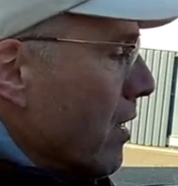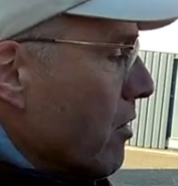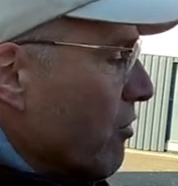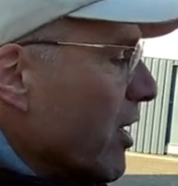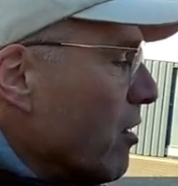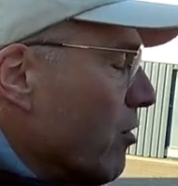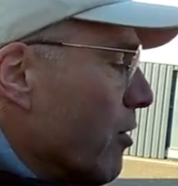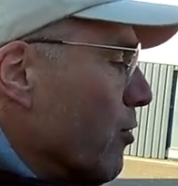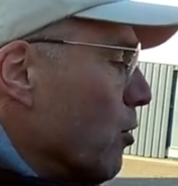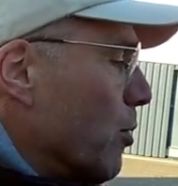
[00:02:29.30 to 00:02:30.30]
The second
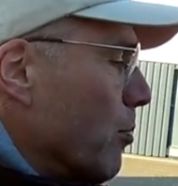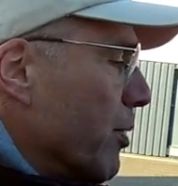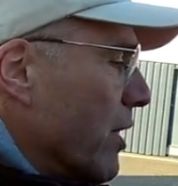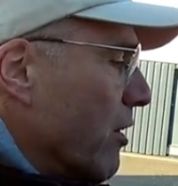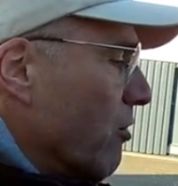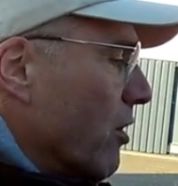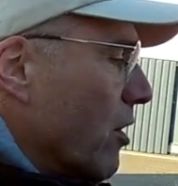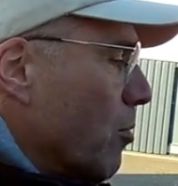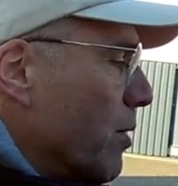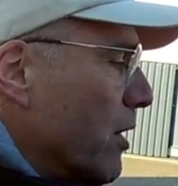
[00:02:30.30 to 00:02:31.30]
fuel pump is
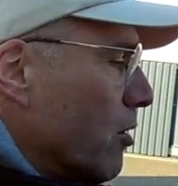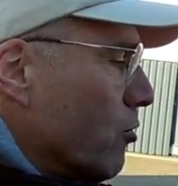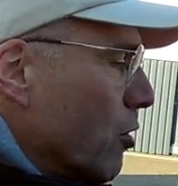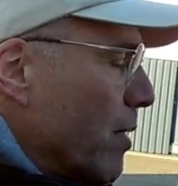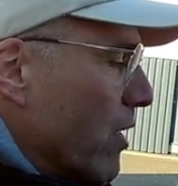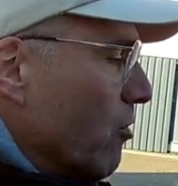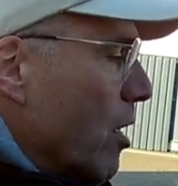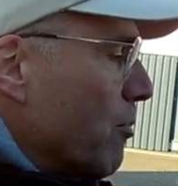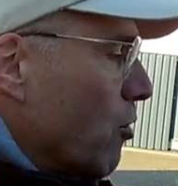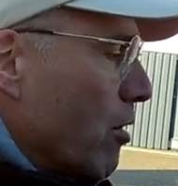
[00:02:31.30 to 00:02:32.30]
completely controlled by this
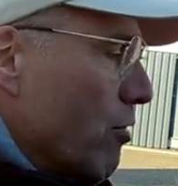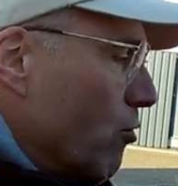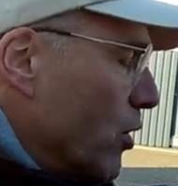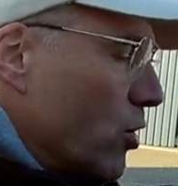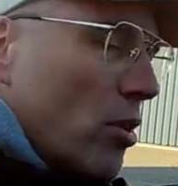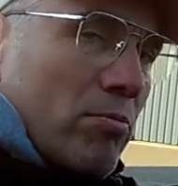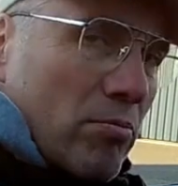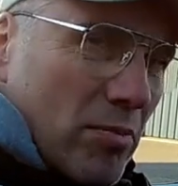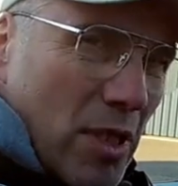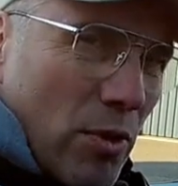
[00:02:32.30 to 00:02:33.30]
knob, so if you switch it on,
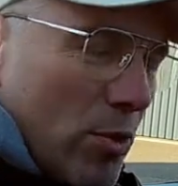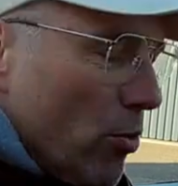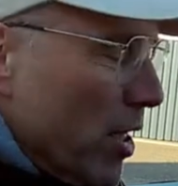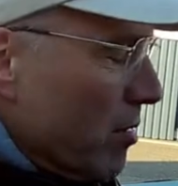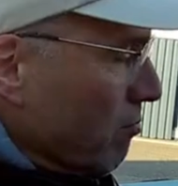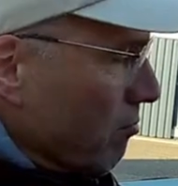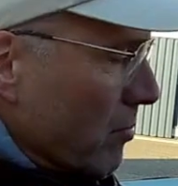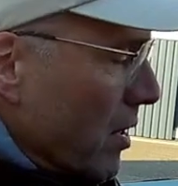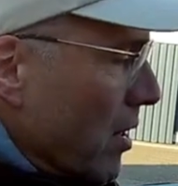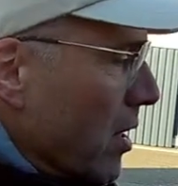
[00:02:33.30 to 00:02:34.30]
it will be running,
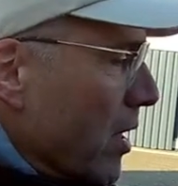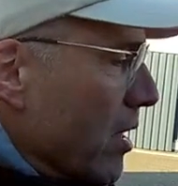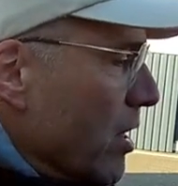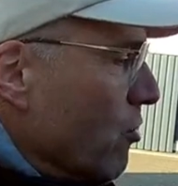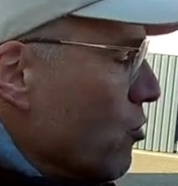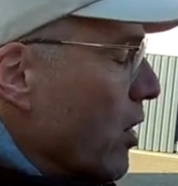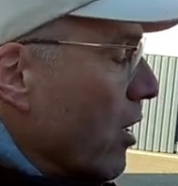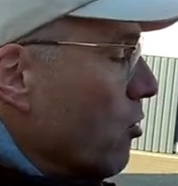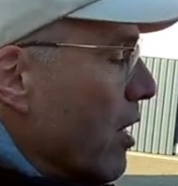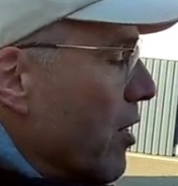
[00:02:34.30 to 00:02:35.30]
and the ECU
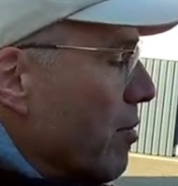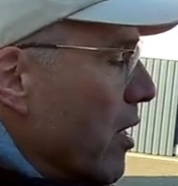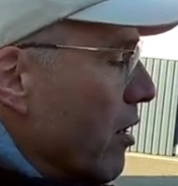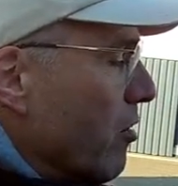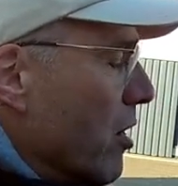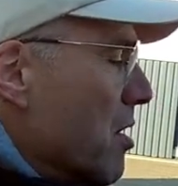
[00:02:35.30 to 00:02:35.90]
cannot do anything about it.